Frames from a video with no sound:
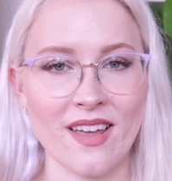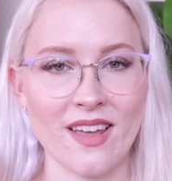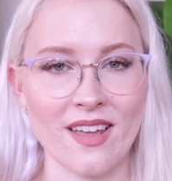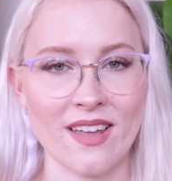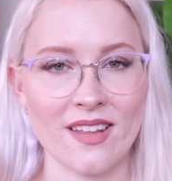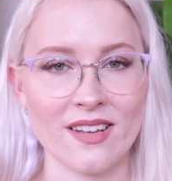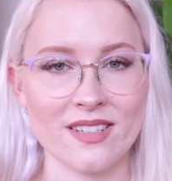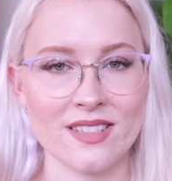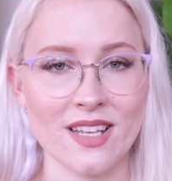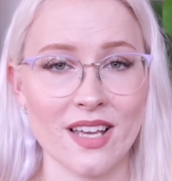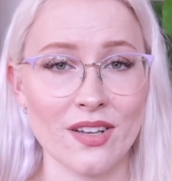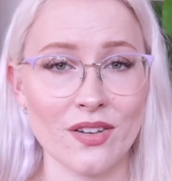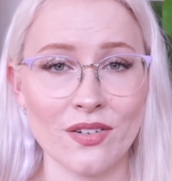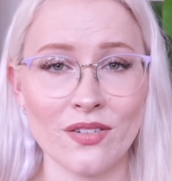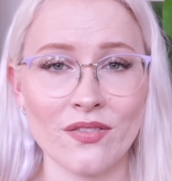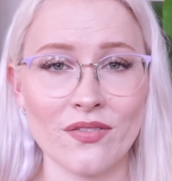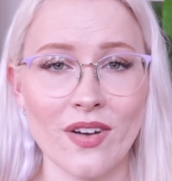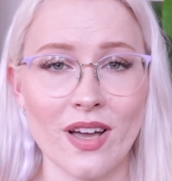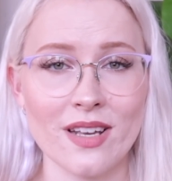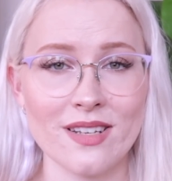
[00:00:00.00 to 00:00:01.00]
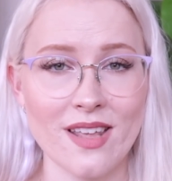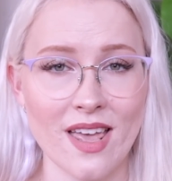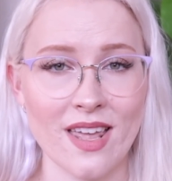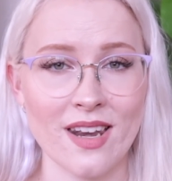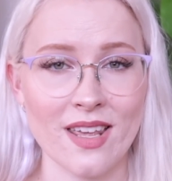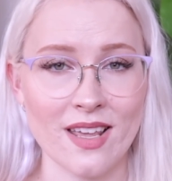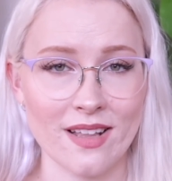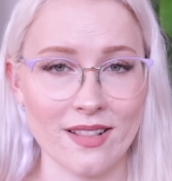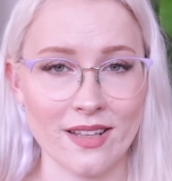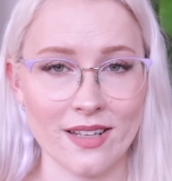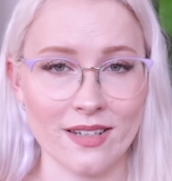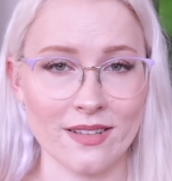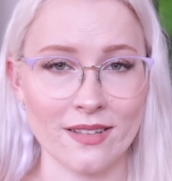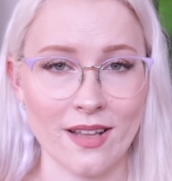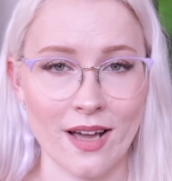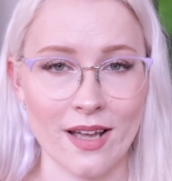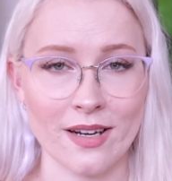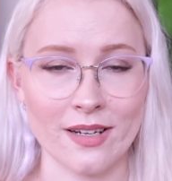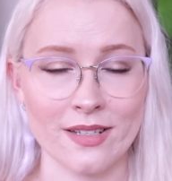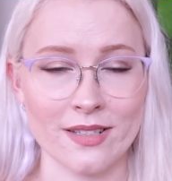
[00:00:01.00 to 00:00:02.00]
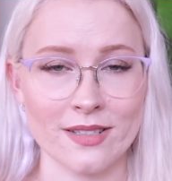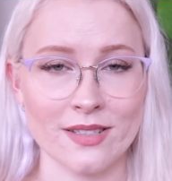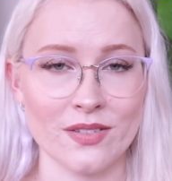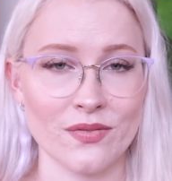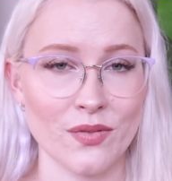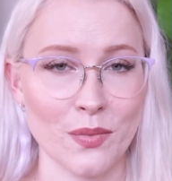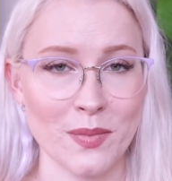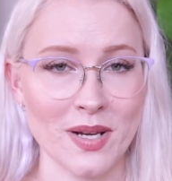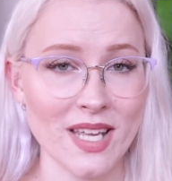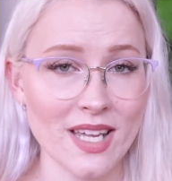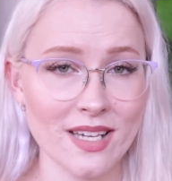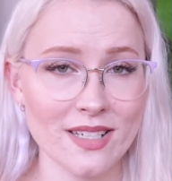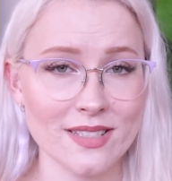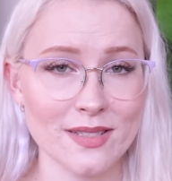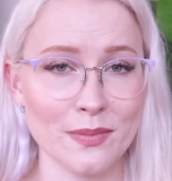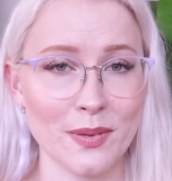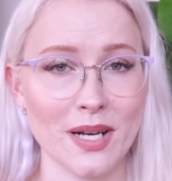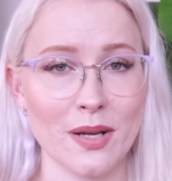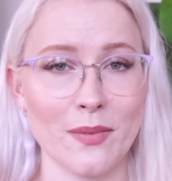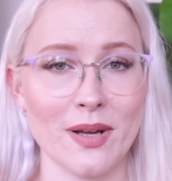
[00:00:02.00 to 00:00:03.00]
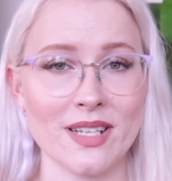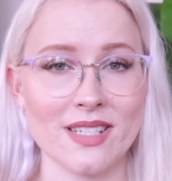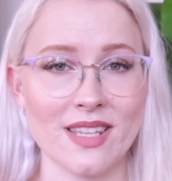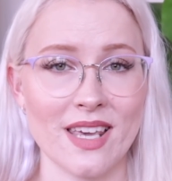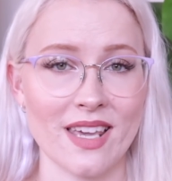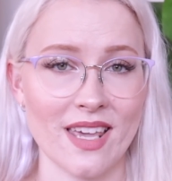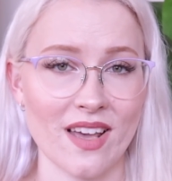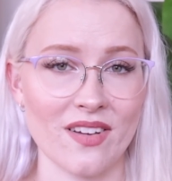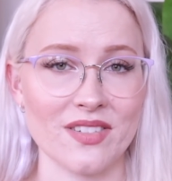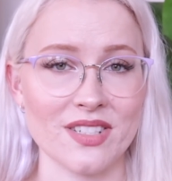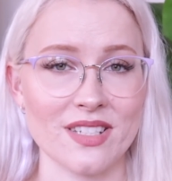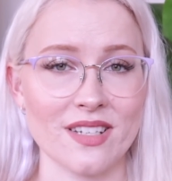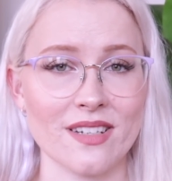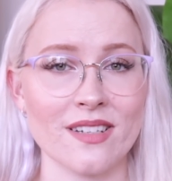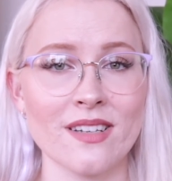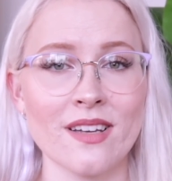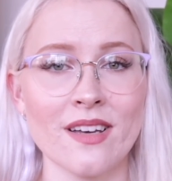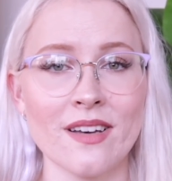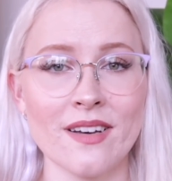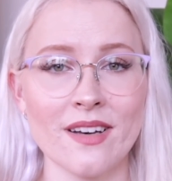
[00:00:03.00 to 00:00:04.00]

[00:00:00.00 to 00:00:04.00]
and I couldn't find any glitter liners from NYX when I went to their counter.